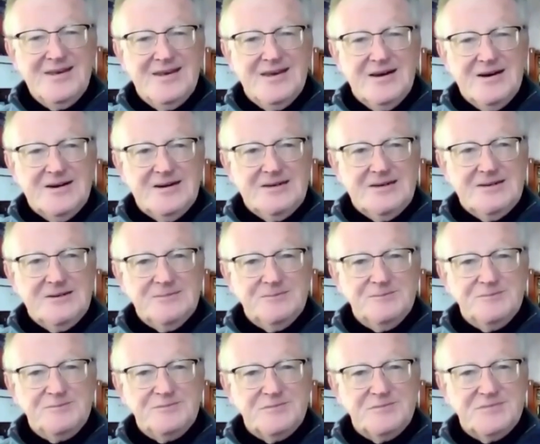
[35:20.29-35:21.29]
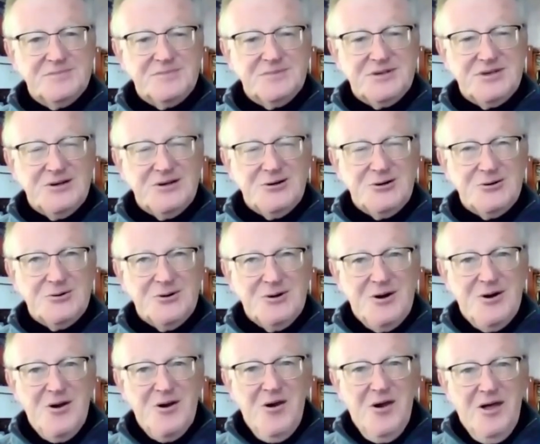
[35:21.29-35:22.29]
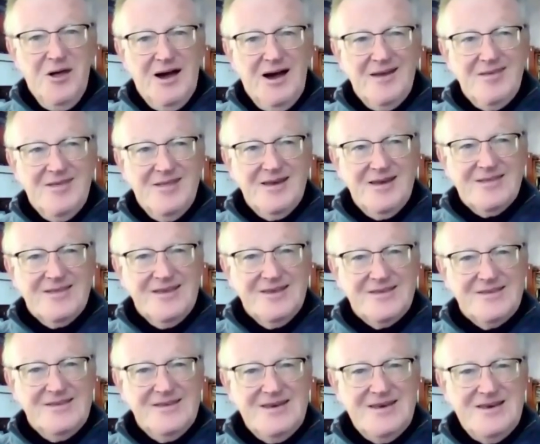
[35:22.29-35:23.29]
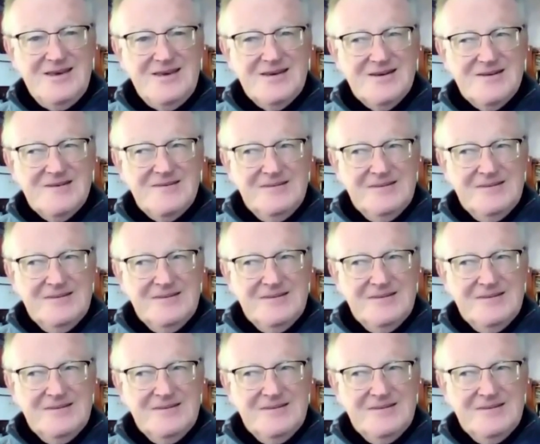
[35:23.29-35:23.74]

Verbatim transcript: Um, so I think that the, uh,